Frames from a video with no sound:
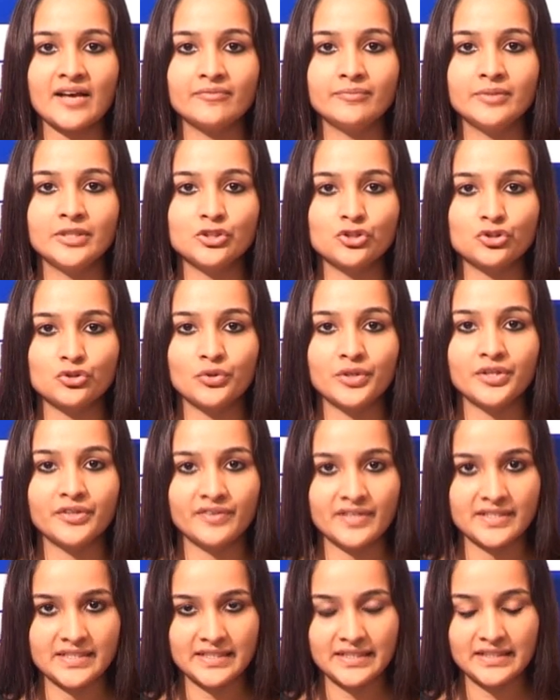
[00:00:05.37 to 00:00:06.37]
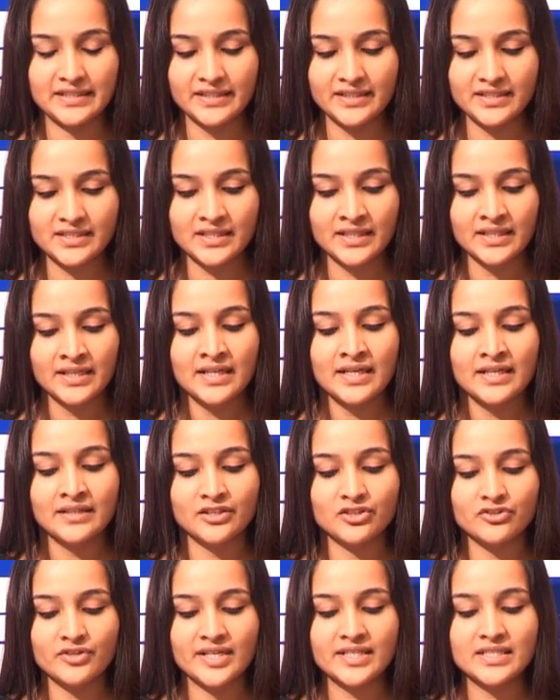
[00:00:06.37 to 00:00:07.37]
have been showing resilience.
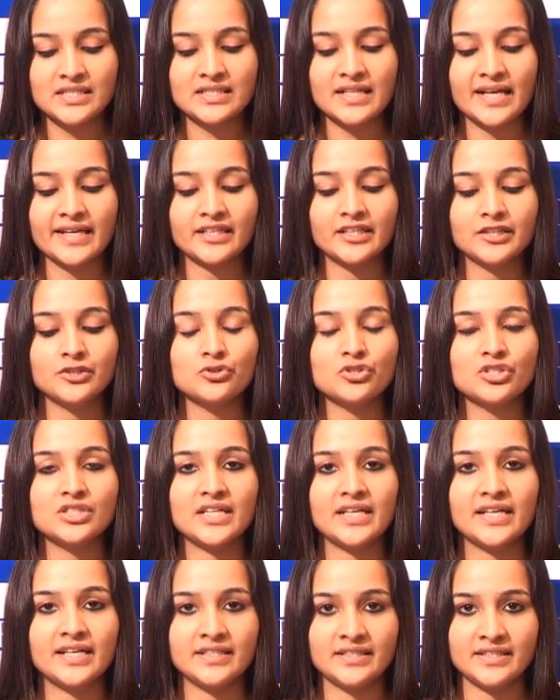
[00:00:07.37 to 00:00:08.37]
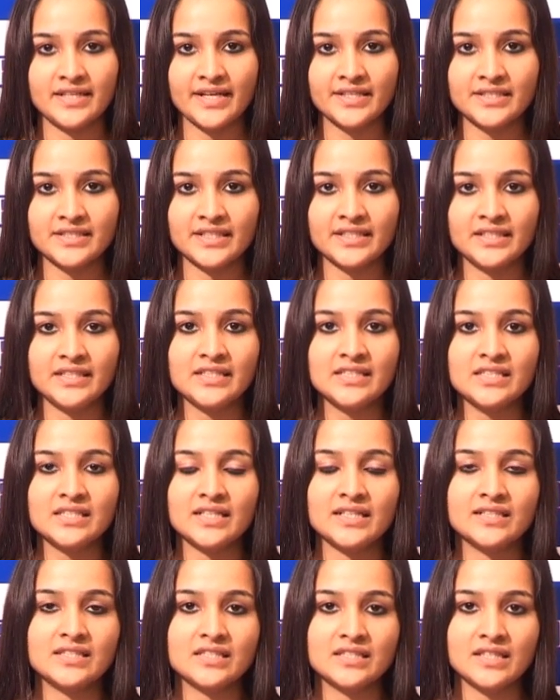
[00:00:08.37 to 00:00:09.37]
The trend is likely to stay intact at least
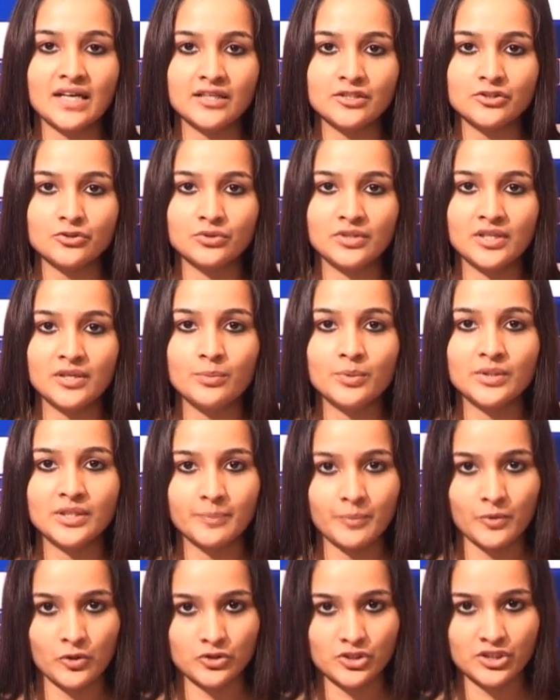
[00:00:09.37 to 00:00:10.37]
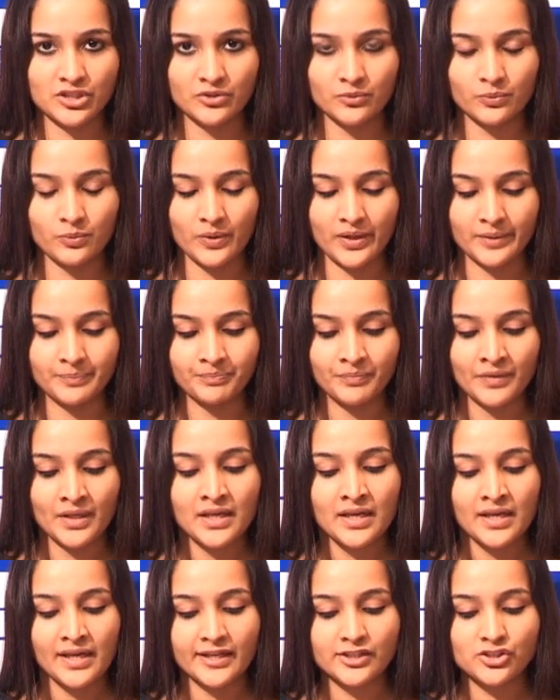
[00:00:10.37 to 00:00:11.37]
at start today with a positive one.
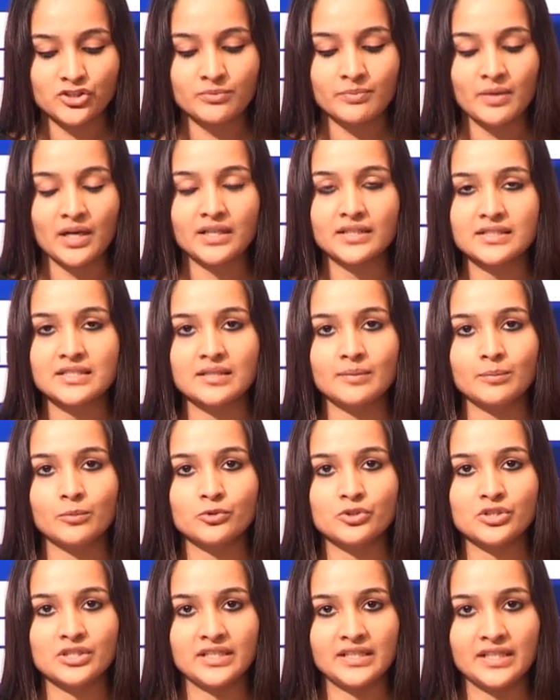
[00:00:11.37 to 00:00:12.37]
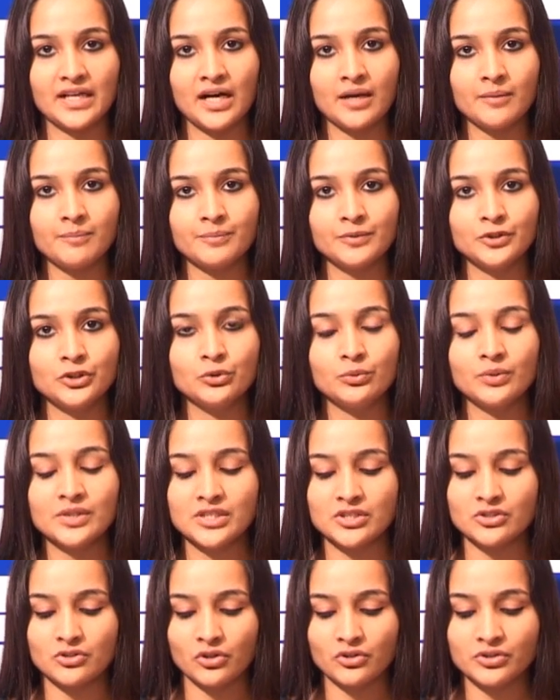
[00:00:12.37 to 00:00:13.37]
Asian markets are mostly up.
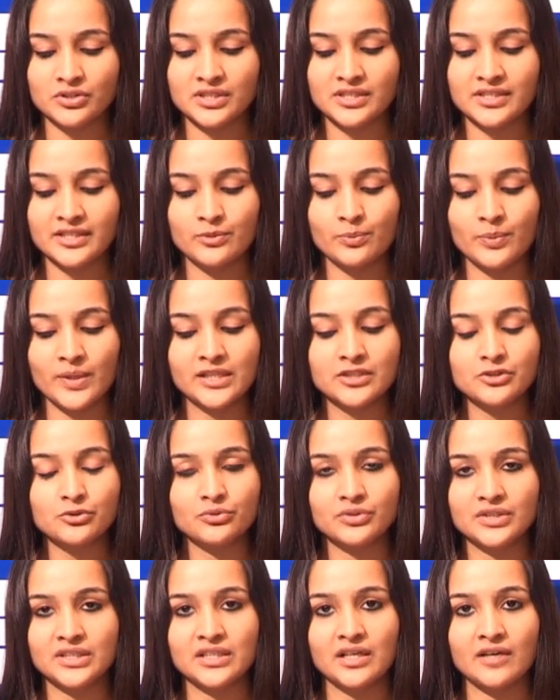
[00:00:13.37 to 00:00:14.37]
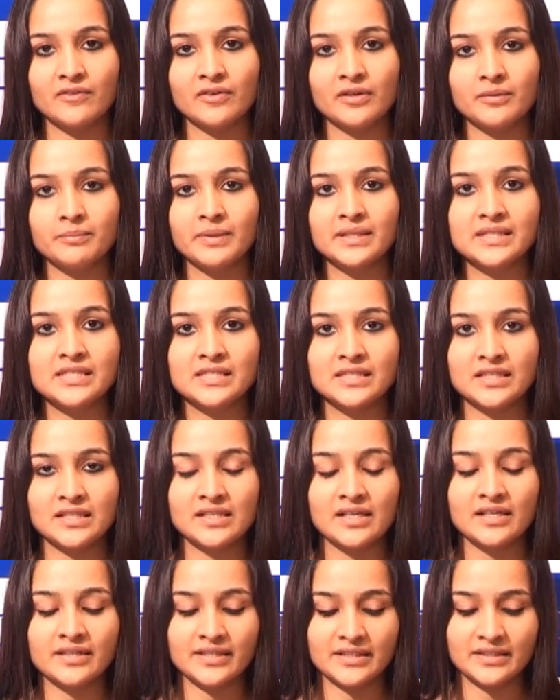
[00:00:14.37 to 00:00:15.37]
US stocks did well to recover but
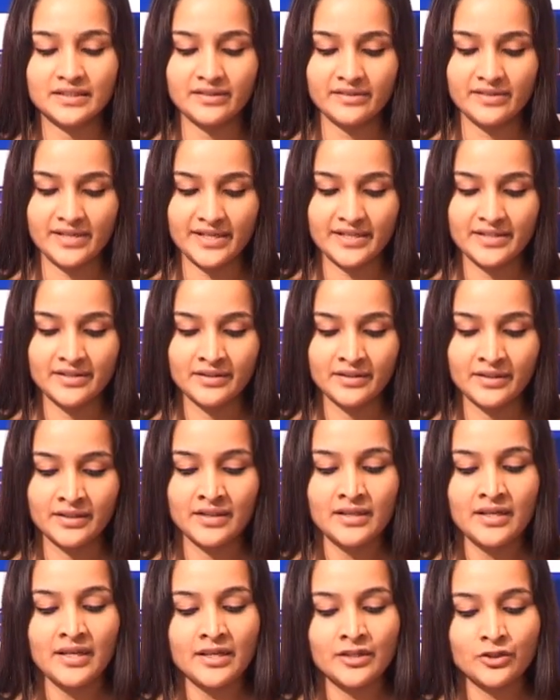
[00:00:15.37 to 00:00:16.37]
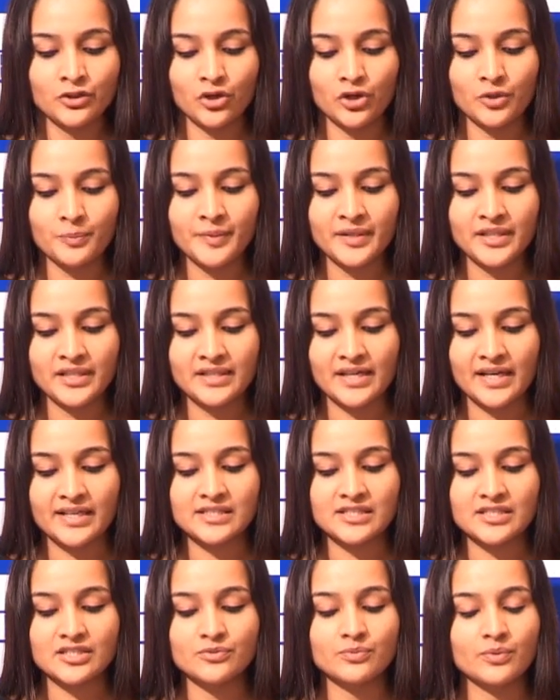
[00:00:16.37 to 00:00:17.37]
still are in the red. European
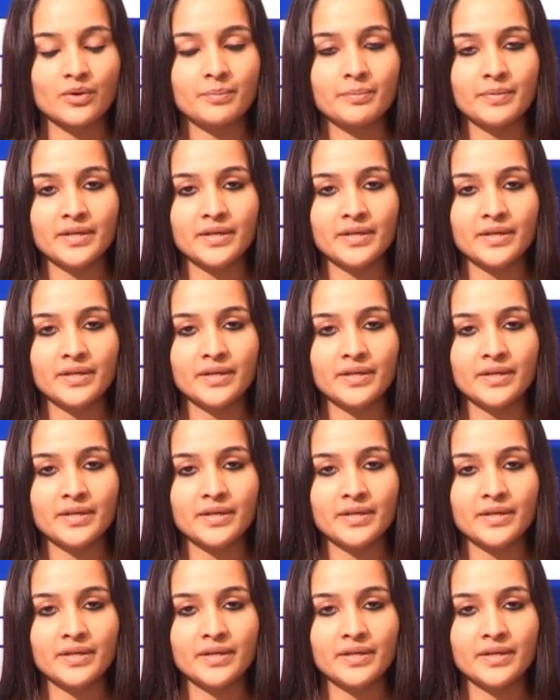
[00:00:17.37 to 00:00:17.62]
indices were